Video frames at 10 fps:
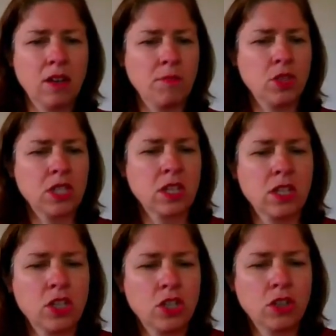I'm just going
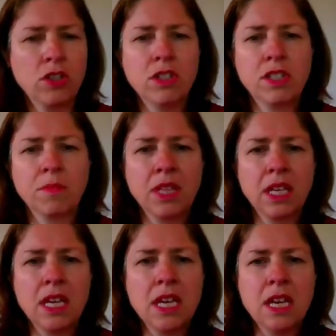to show you something
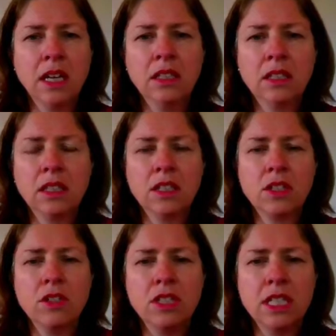here
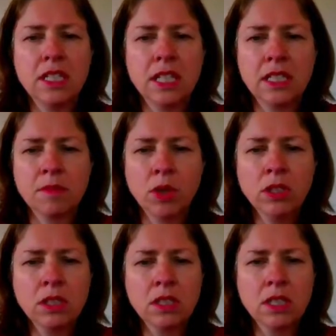using
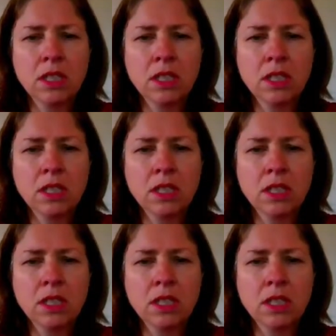Desmos.